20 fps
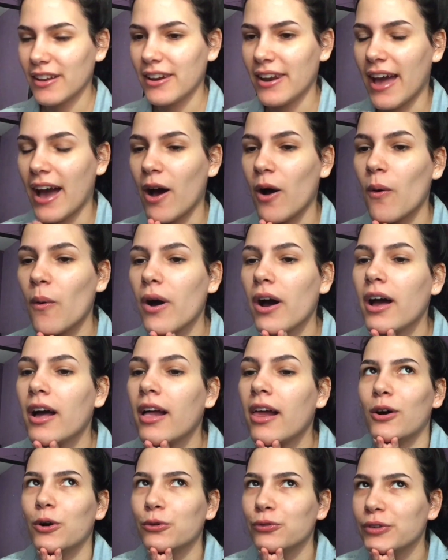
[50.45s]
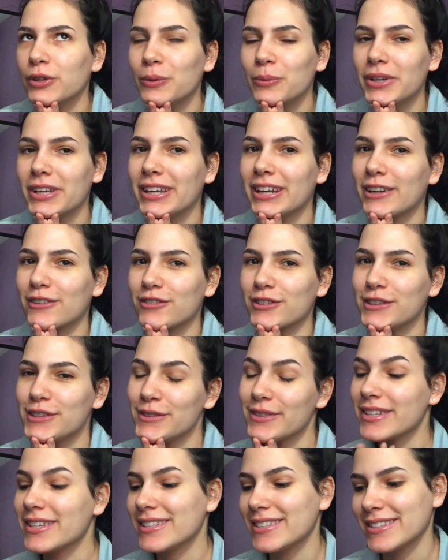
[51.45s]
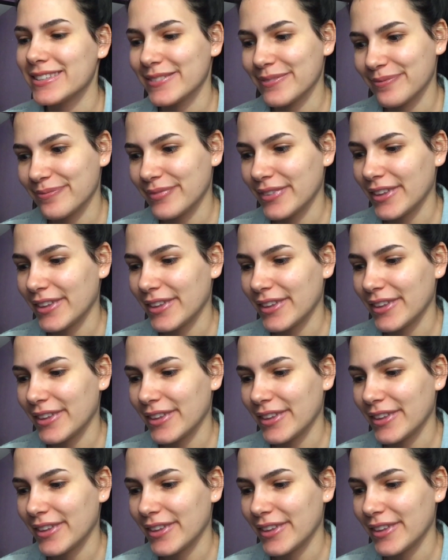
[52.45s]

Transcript: Now, hopefully we can actually do this.